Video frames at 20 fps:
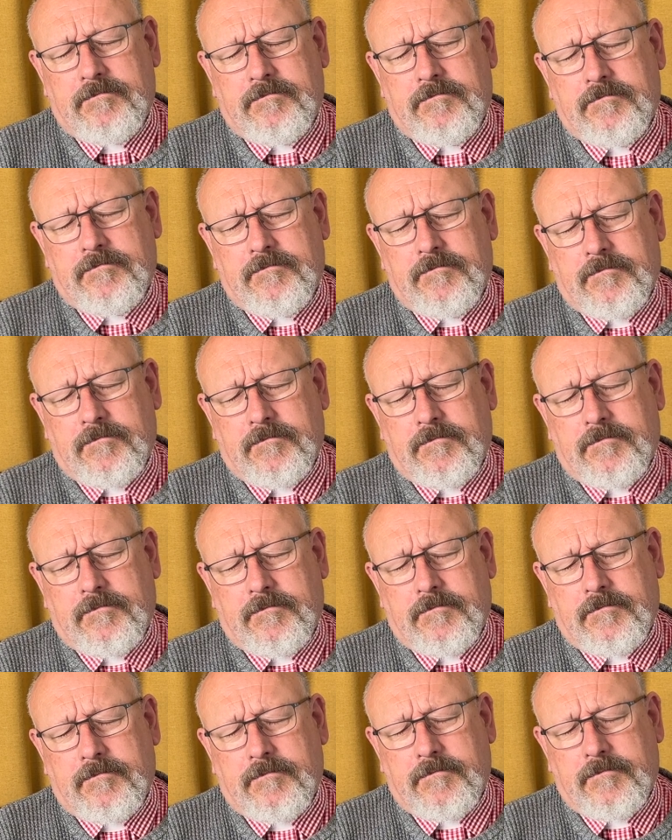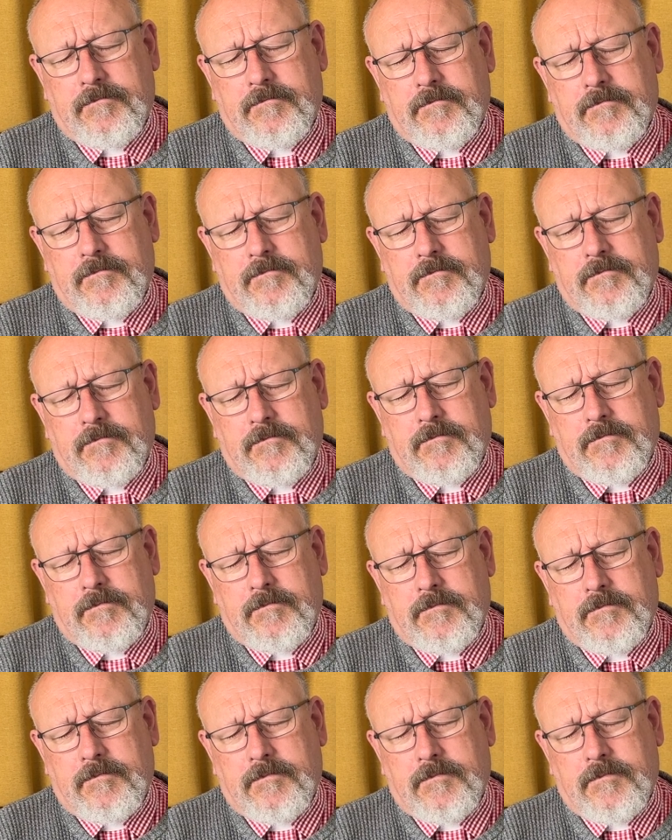
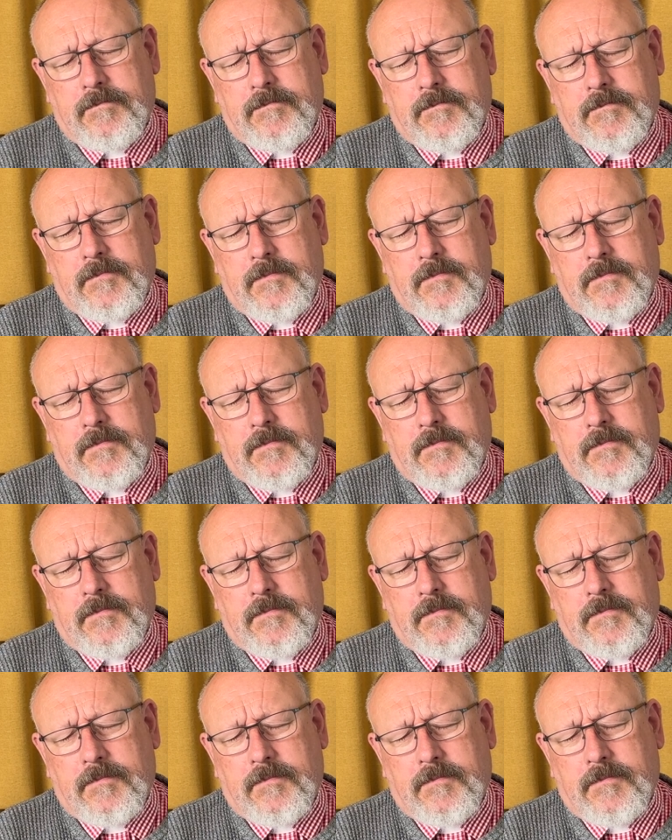No one is speaking in this clip.